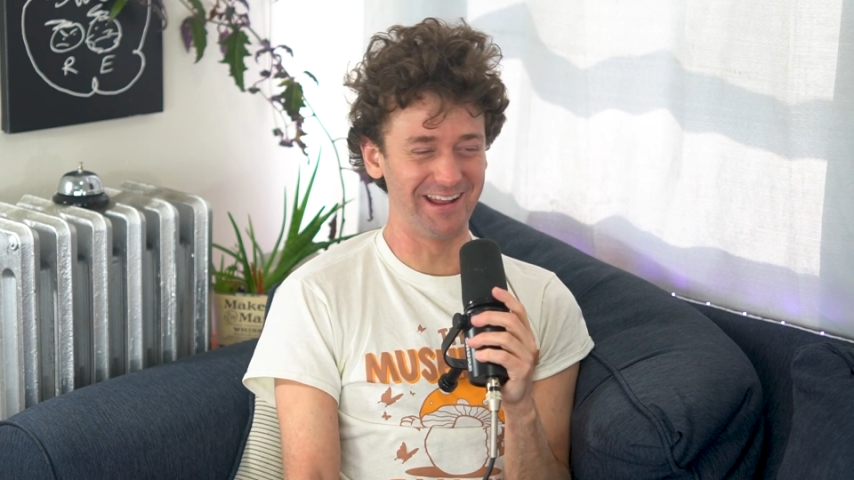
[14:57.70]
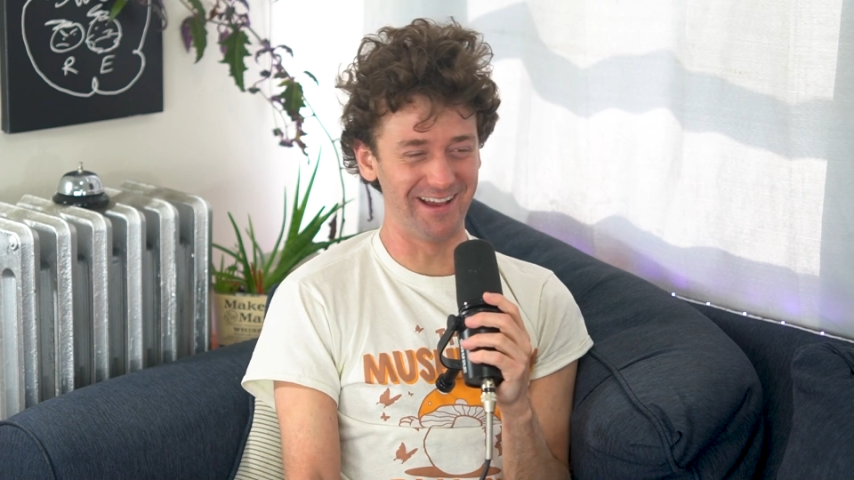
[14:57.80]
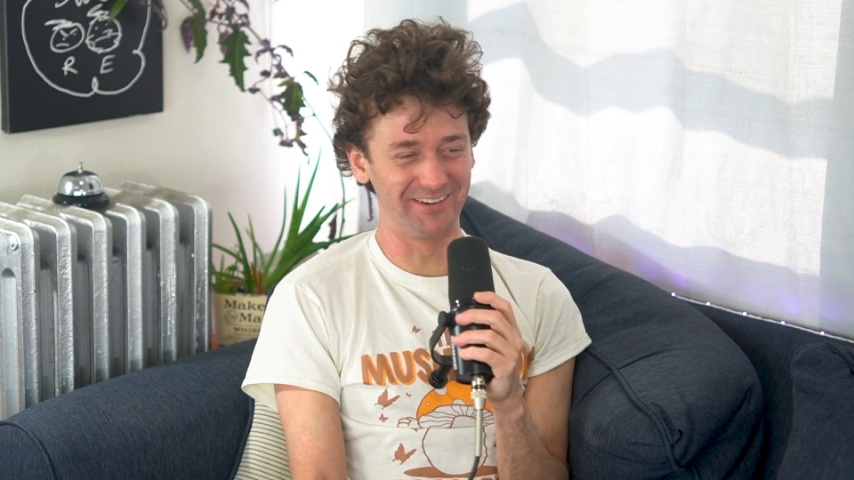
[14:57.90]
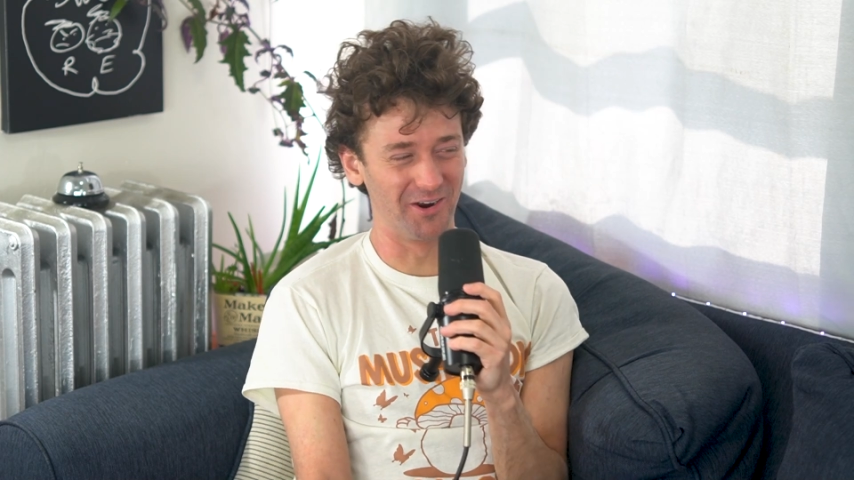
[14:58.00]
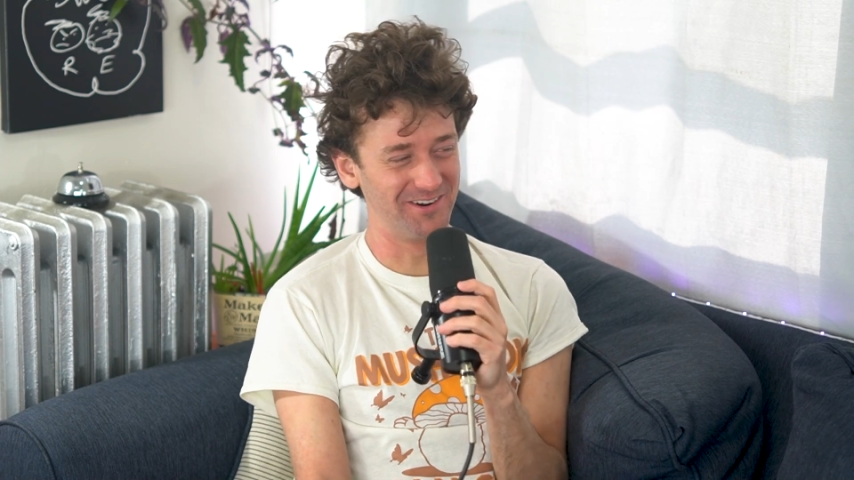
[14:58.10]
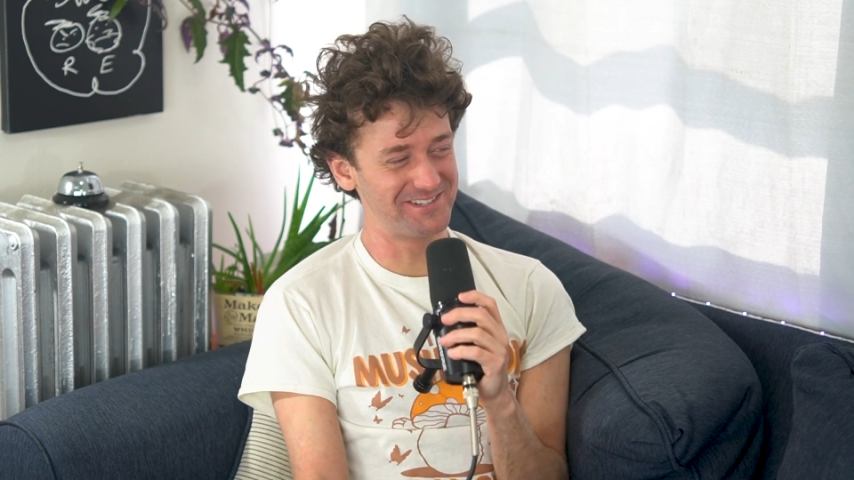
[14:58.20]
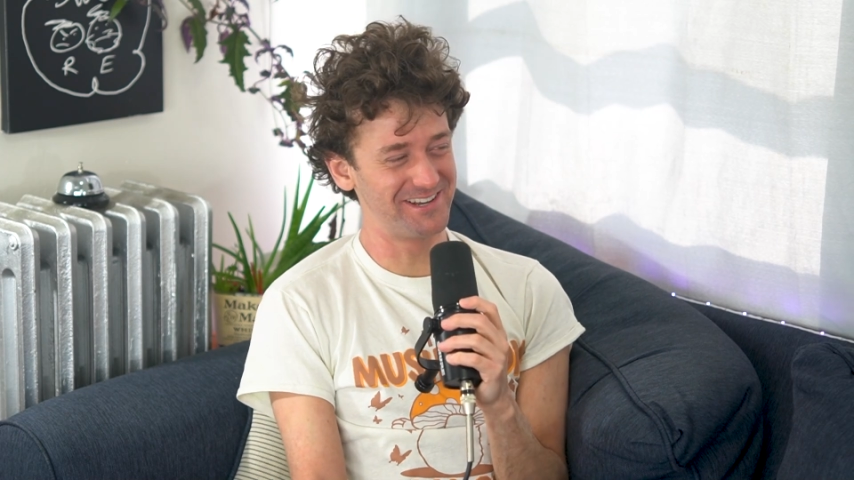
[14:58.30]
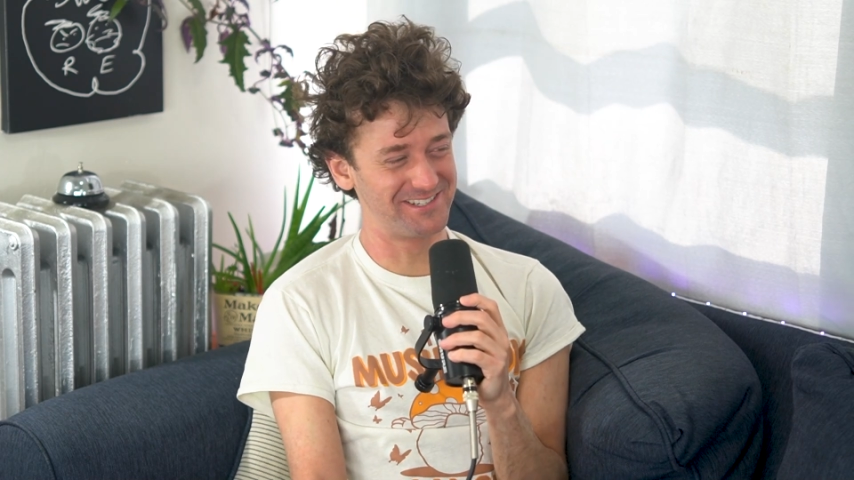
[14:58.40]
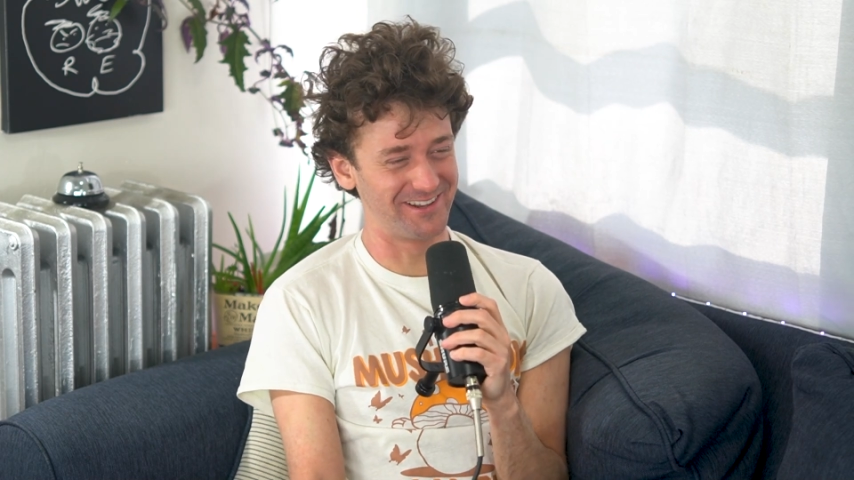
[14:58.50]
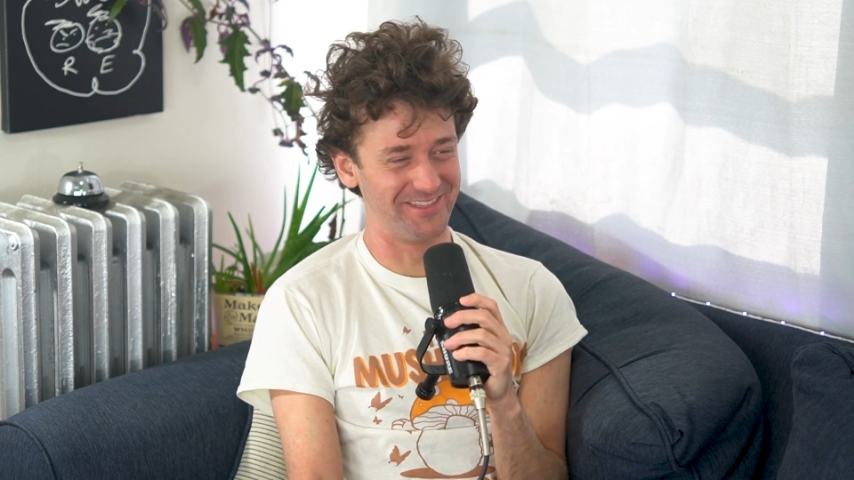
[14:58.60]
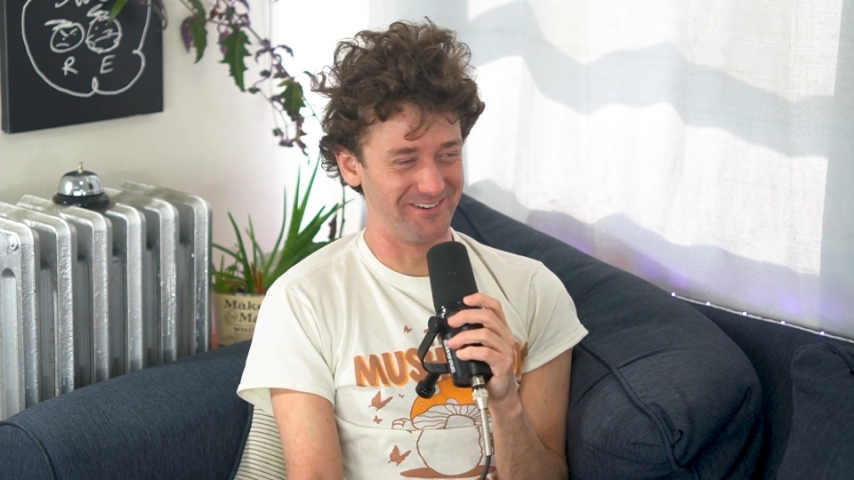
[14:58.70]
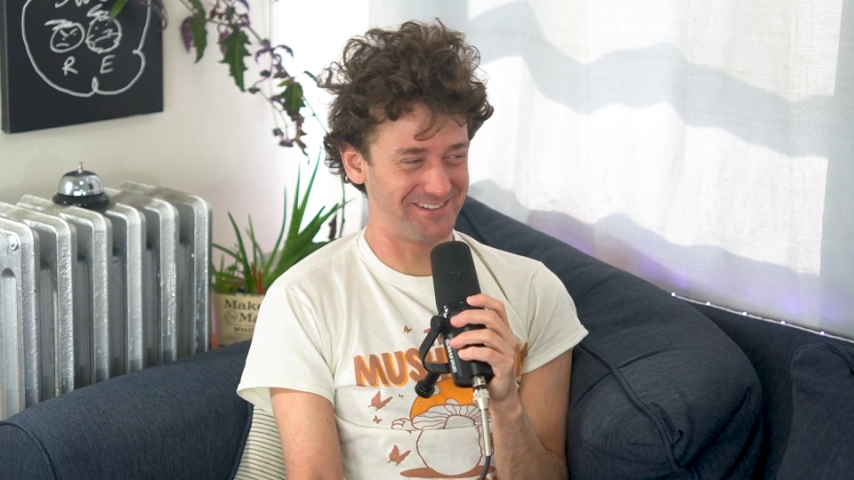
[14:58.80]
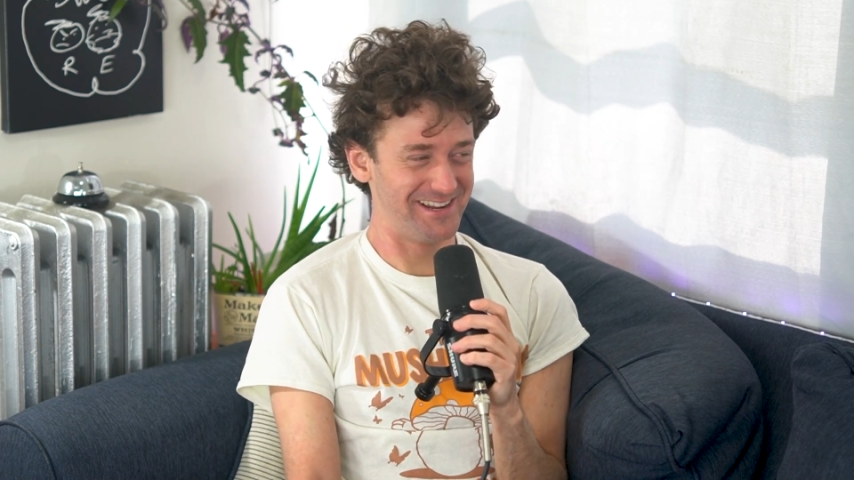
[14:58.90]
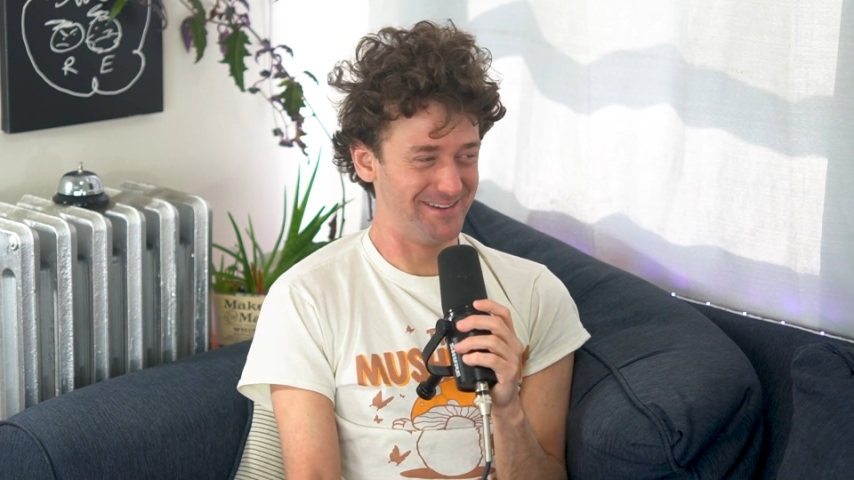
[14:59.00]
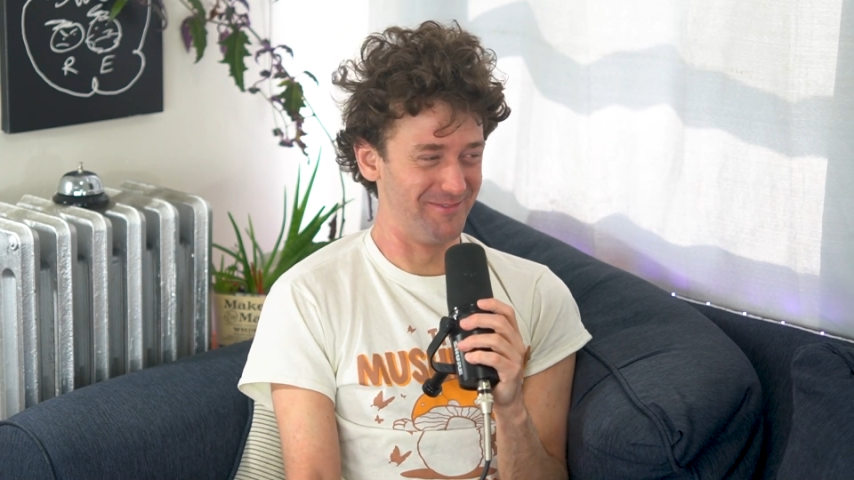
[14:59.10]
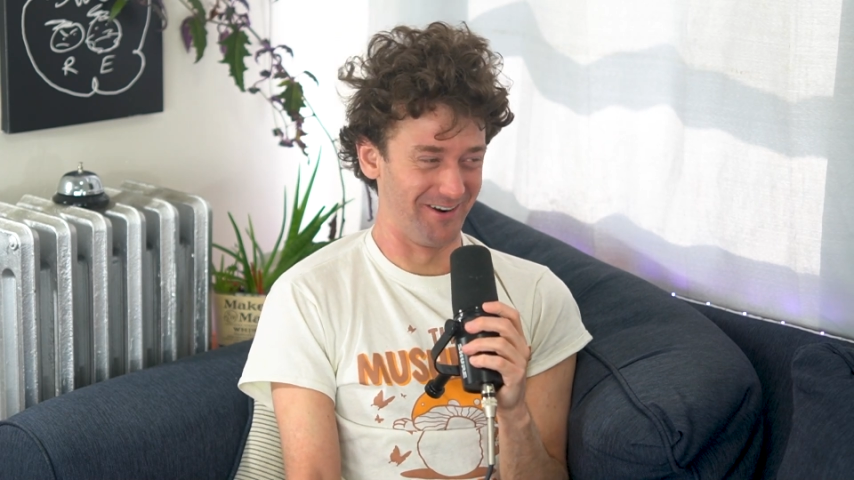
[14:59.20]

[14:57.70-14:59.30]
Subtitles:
having Arceus on their team